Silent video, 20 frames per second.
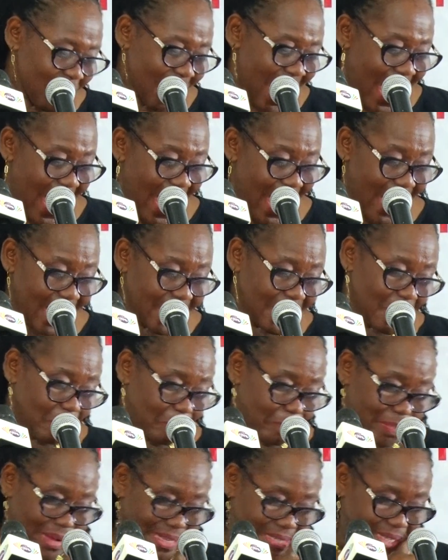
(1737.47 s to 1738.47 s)
I had a
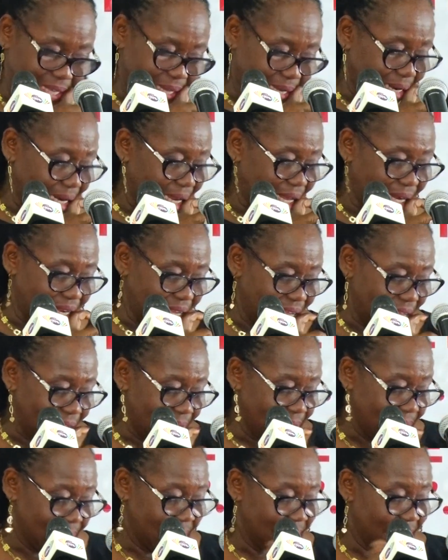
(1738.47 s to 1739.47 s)

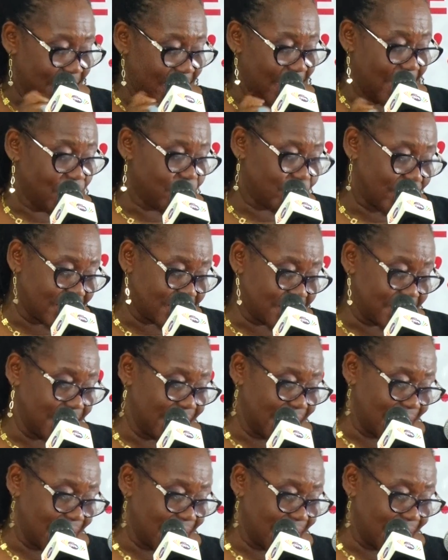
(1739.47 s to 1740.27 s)
particularly interesting